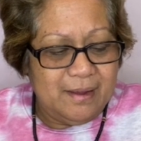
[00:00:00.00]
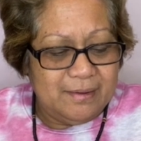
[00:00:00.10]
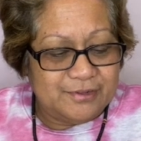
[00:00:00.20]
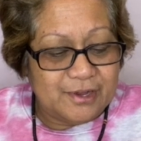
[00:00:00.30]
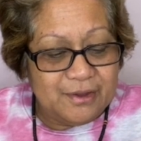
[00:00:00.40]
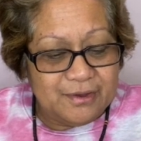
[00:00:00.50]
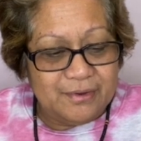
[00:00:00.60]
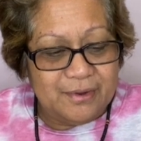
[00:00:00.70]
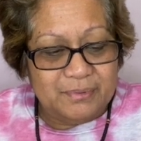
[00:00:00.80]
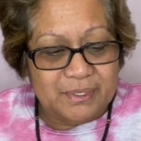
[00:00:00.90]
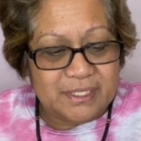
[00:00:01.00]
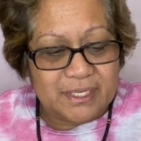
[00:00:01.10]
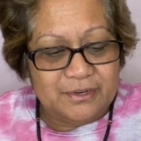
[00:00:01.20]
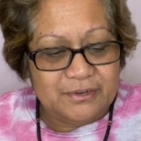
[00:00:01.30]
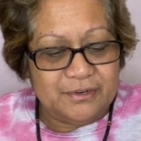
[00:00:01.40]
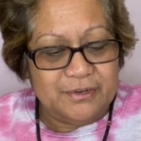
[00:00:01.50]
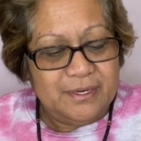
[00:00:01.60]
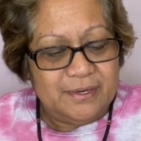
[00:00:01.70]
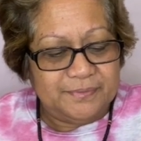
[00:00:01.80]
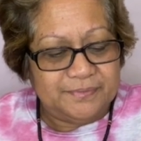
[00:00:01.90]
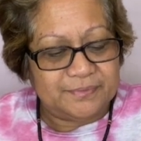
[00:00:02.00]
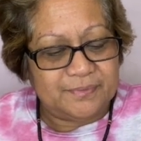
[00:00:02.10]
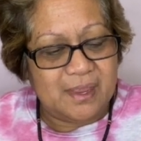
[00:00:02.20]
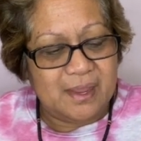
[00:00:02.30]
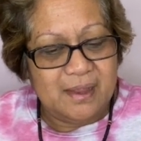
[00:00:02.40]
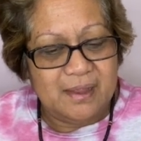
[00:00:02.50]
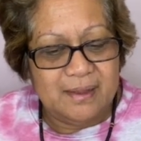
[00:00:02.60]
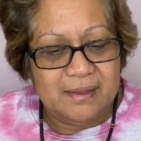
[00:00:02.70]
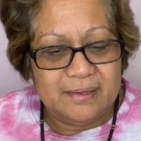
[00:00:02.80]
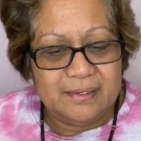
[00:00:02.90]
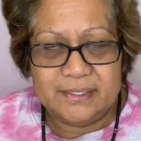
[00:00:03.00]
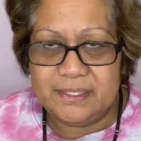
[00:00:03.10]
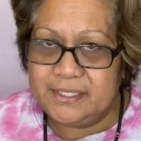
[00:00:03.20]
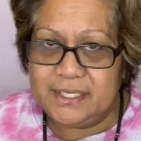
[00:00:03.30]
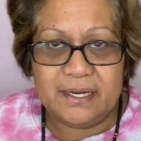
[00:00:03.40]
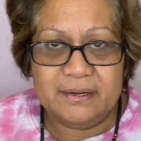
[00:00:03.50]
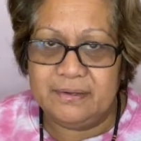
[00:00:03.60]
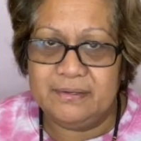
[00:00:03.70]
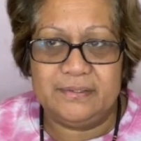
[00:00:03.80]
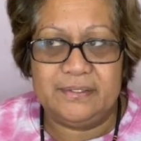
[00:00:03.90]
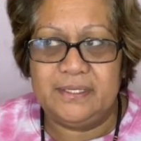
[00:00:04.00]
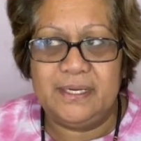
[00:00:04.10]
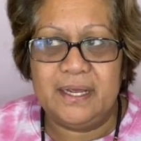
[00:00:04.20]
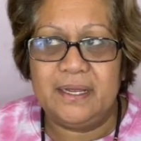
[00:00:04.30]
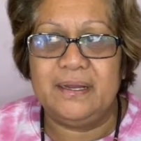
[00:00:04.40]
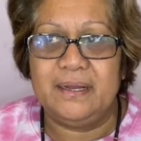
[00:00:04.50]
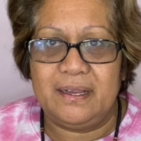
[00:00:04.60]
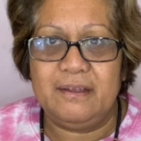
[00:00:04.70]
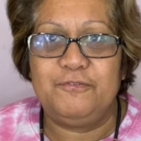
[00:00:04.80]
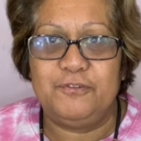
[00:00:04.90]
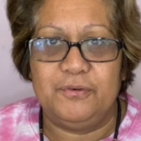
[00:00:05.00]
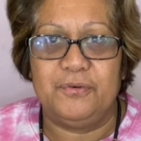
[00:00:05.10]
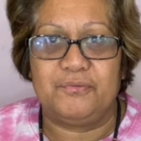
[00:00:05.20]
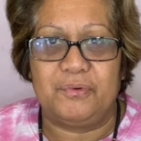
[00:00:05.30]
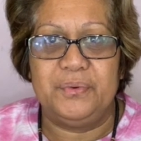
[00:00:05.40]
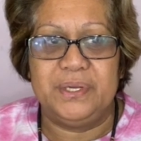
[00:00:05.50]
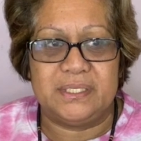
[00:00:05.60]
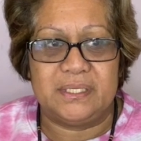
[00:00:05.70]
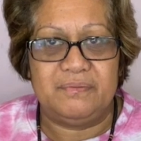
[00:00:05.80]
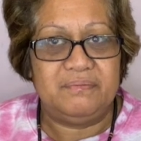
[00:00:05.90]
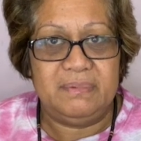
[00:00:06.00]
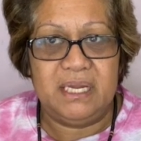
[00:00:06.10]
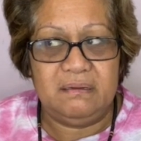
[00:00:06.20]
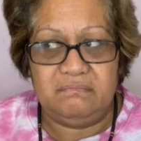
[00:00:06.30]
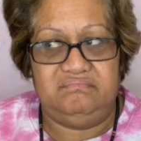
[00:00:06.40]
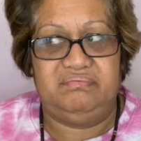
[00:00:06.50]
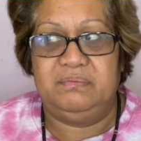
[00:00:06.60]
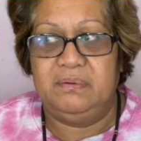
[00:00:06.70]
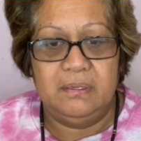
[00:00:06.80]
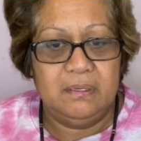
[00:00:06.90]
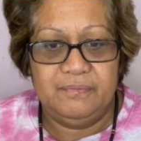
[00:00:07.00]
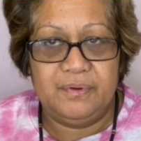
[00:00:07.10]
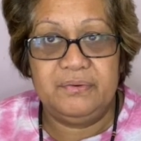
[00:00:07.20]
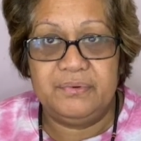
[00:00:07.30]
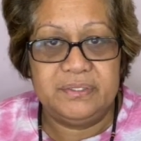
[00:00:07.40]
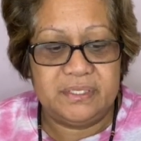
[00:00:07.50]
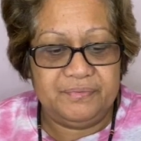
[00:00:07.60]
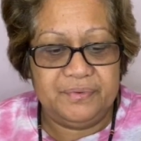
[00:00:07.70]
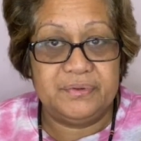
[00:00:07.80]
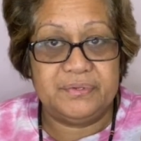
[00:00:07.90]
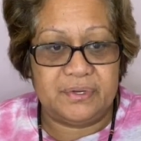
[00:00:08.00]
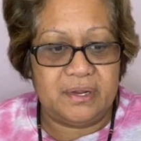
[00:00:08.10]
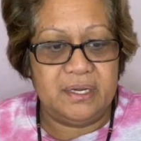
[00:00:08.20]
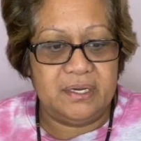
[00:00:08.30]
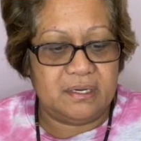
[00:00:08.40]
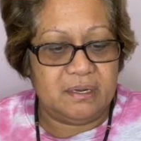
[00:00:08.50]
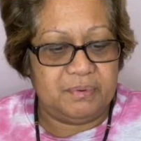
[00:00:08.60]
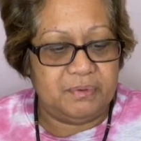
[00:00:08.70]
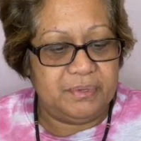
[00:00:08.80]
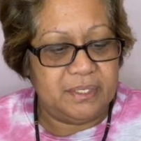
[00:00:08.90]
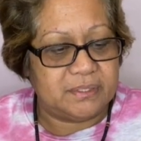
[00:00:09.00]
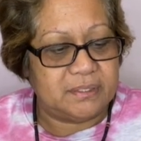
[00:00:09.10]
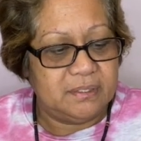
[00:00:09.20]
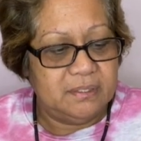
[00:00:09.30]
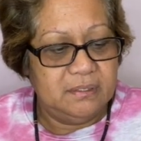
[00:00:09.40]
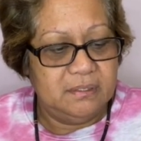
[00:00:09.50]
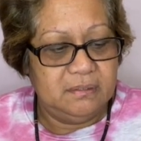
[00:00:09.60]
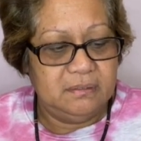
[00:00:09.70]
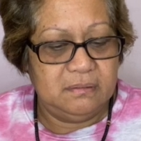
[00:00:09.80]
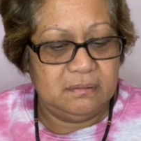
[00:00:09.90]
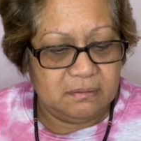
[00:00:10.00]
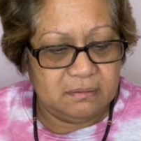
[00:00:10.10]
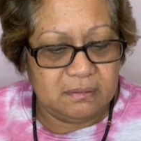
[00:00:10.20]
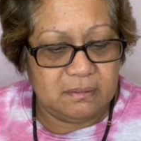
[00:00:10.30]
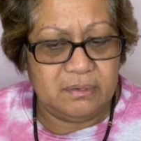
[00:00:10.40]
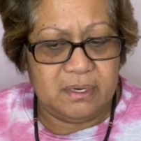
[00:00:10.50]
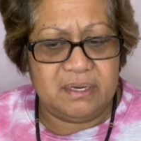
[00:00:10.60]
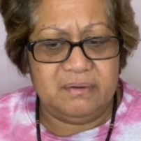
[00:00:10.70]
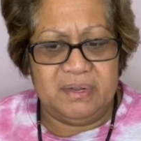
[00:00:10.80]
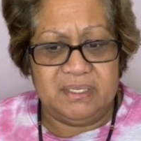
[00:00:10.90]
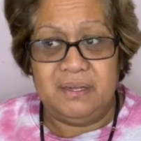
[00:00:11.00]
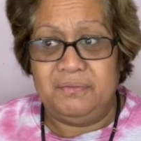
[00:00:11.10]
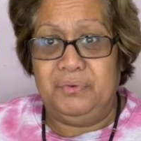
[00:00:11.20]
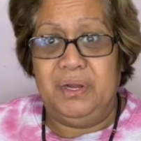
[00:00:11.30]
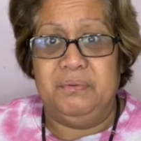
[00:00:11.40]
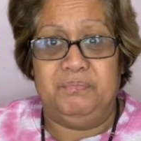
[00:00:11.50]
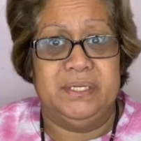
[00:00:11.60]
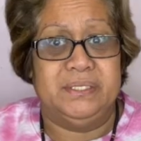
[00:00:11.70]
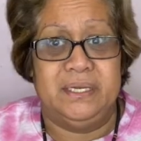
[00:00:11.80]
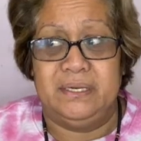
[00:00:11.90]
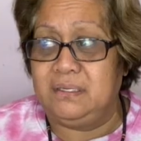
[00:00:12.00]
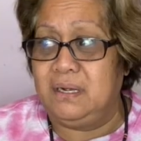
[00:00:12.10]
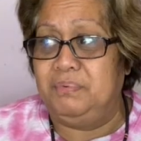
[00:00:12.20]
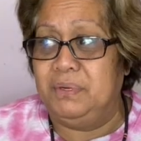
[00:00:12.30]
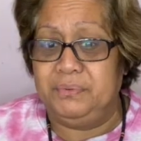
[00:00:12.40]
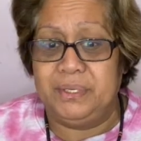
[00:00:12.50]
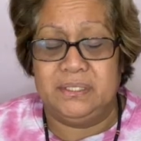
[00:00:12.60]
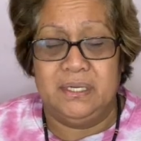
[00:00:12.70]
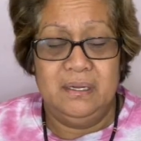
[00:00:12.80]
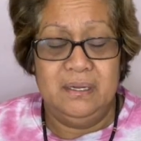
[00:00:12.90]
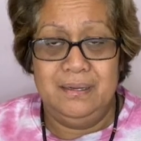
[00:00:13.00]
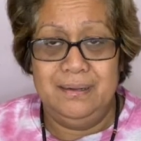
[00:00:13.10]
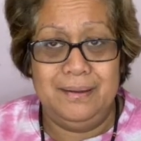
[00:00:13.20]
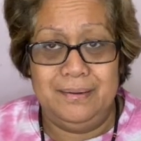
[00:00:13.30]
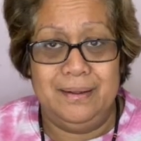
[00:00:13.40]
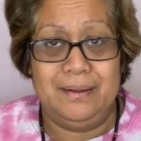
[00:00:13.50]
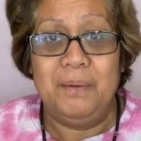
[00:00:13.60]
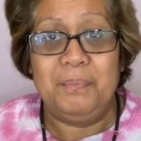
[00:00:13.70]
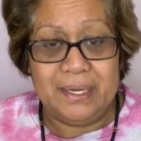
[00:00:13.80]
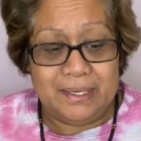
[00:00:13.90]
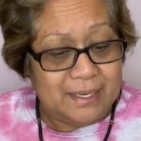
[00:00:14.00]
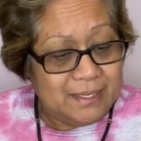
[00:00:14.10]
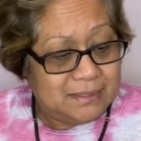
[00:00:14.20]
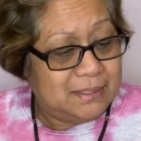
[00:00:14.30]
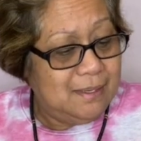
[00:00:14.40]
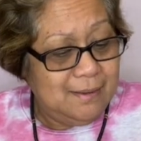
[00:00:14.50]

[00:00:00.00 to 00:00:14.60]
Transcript: So it was so good. She had a knack for growing stuff. Me, if I grow stuff, it will die in a couple of weeks. Oh, I give myself credit by saying a couple of weeks. No, a couple of days.